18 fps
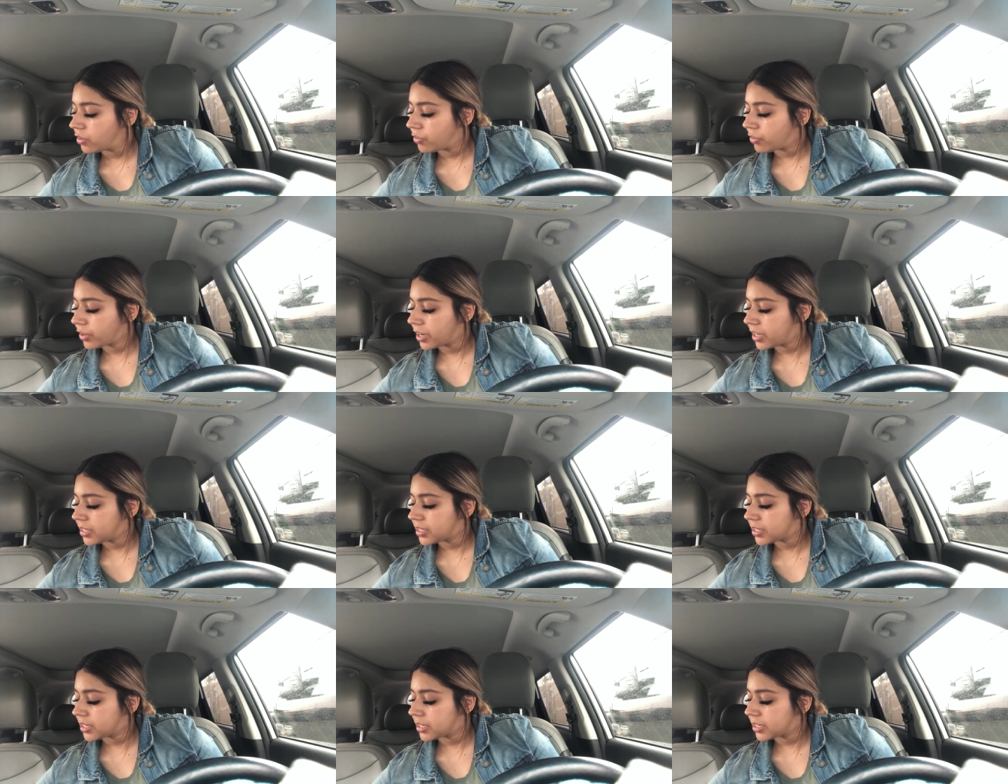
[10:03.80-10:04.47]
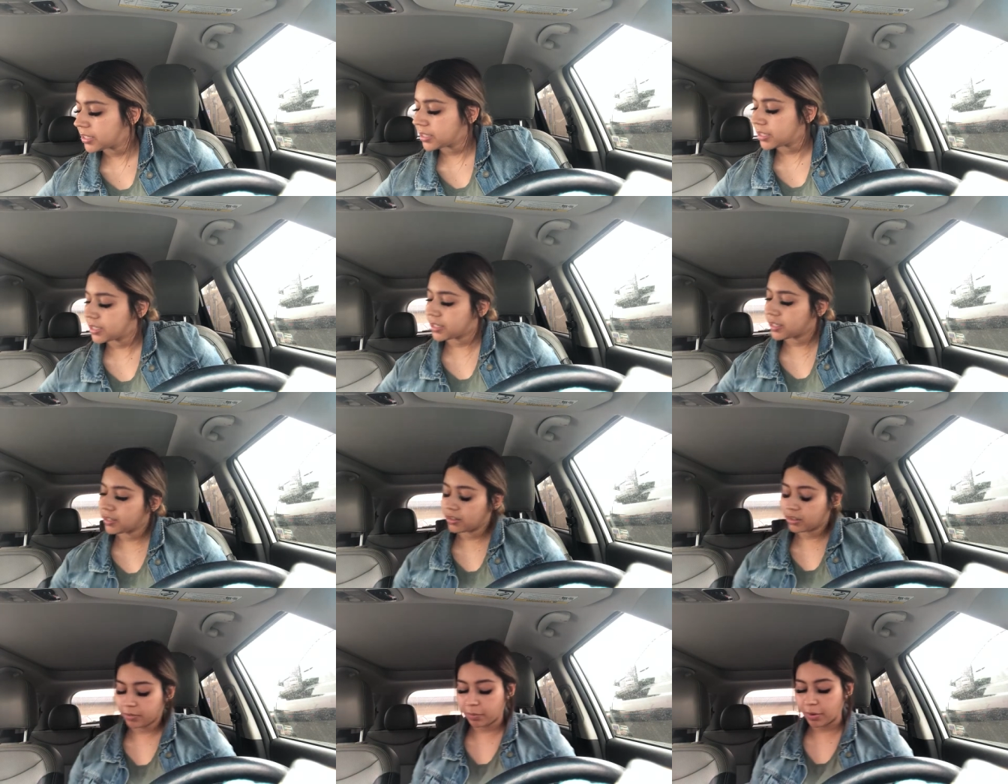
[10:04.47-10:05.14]
for instance,
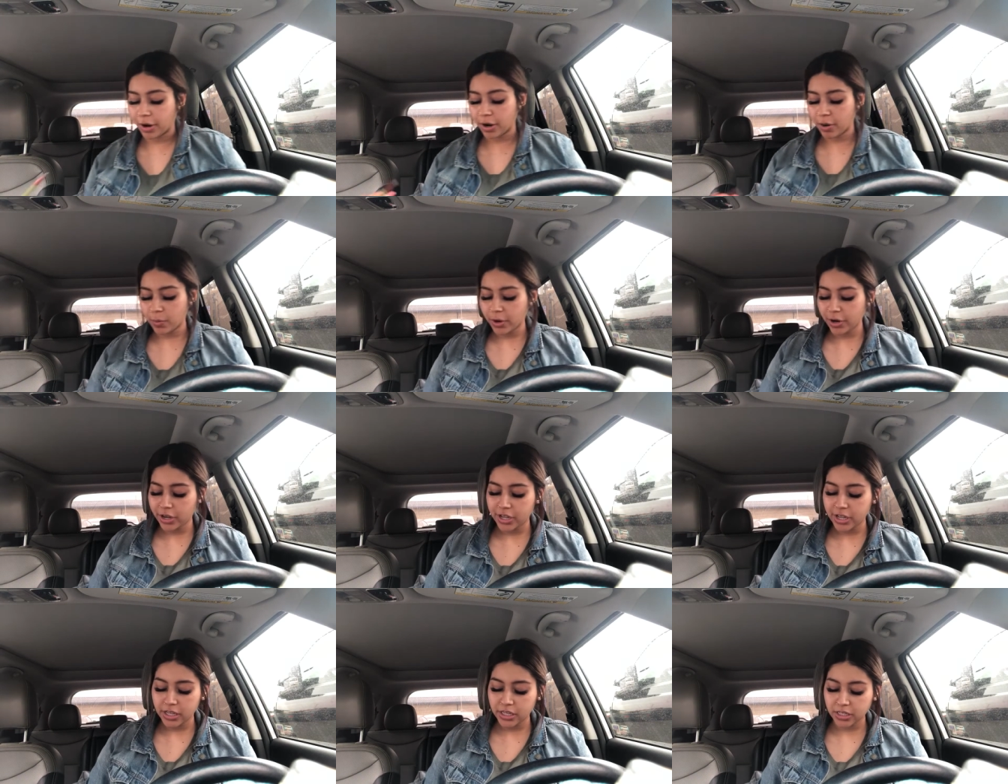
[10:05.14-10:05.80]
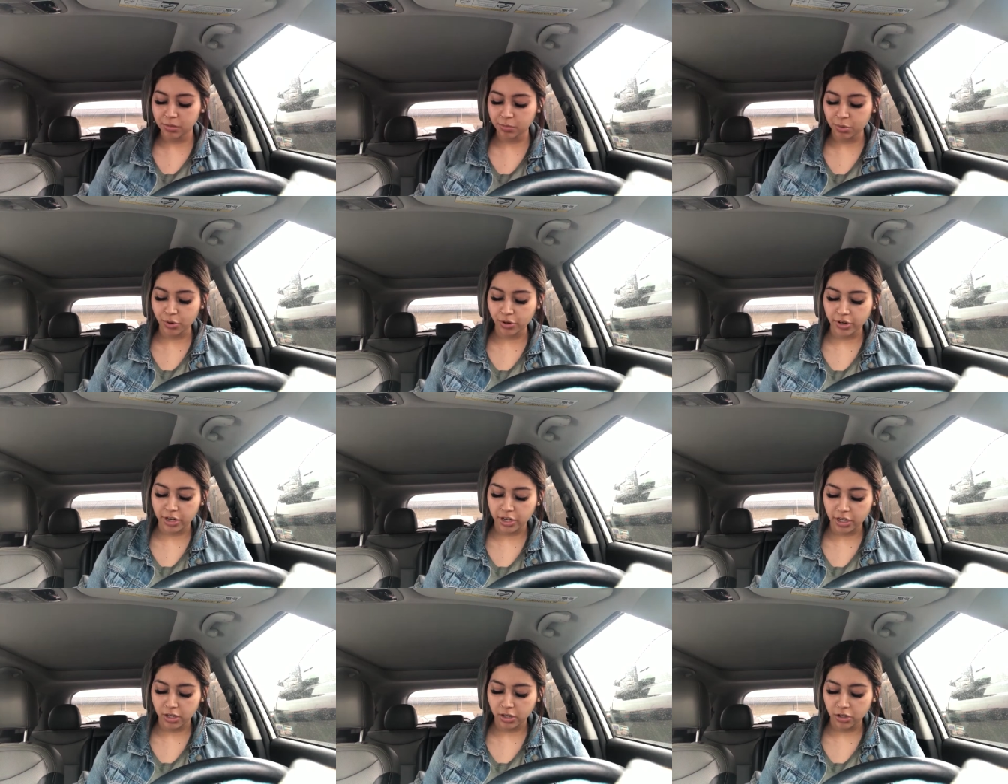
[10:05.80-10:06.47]
the part where he
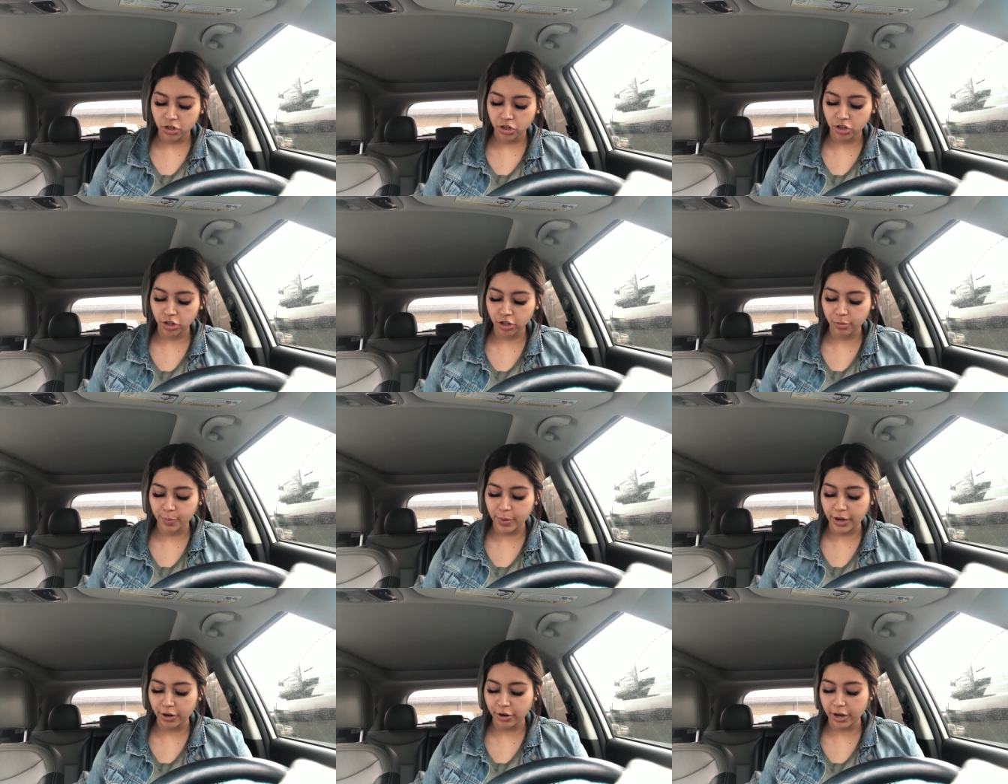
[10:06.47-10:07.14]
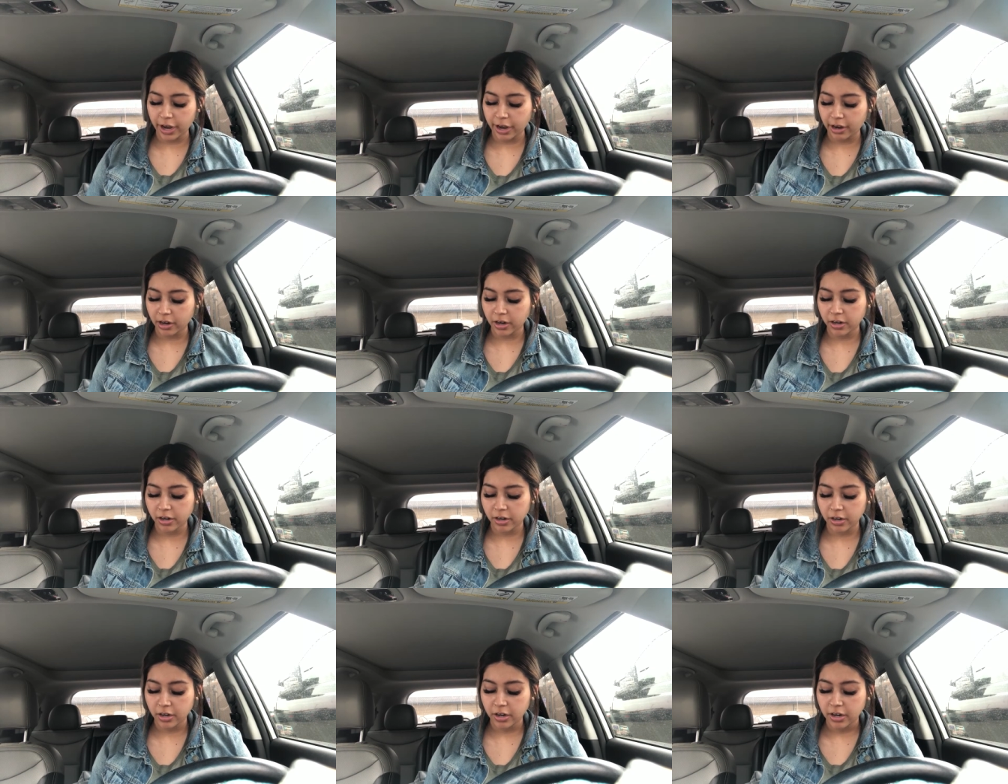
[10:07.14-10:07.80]
supported Sugar Bear
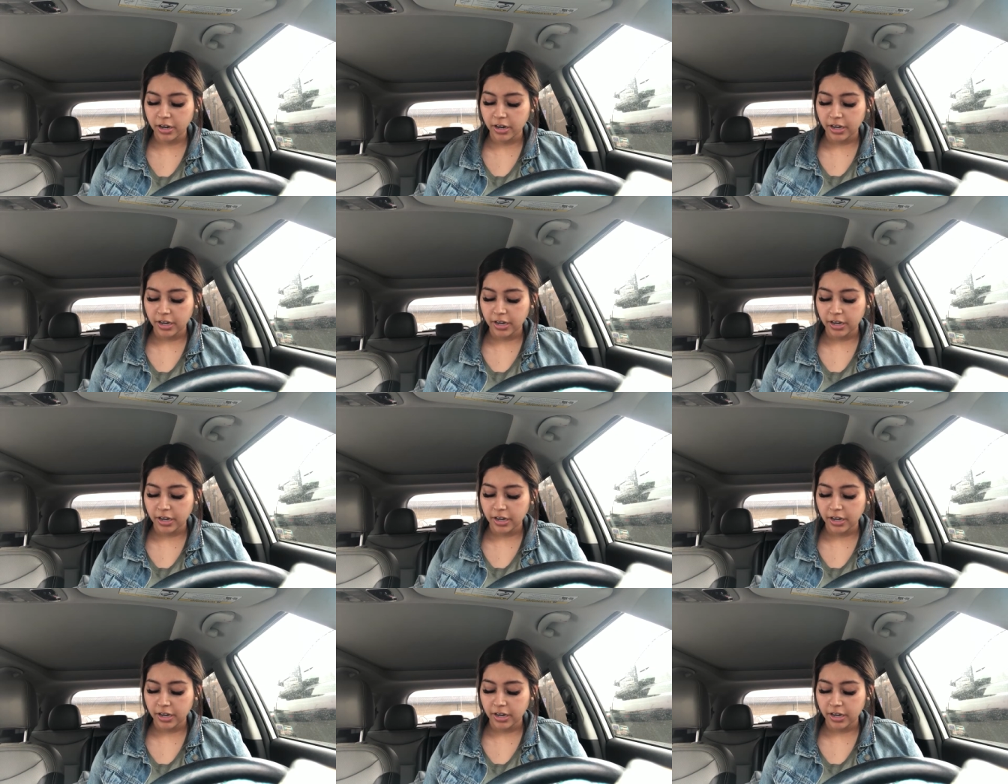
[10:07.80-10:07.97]
Hair